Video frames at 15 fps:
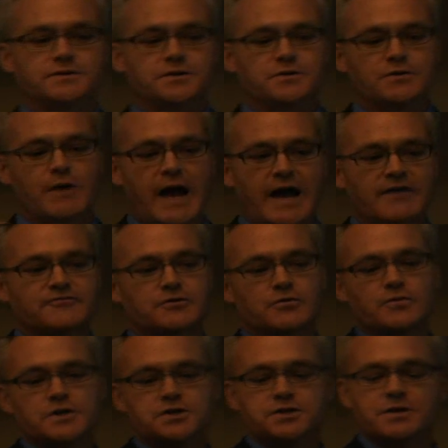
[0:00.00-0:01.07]
do after
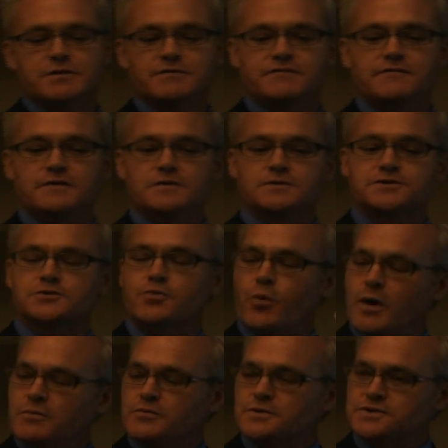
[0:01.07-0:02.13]
we showed folks
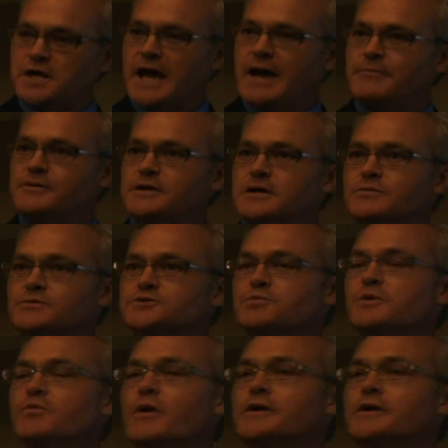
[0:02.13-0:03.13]
what was happening was we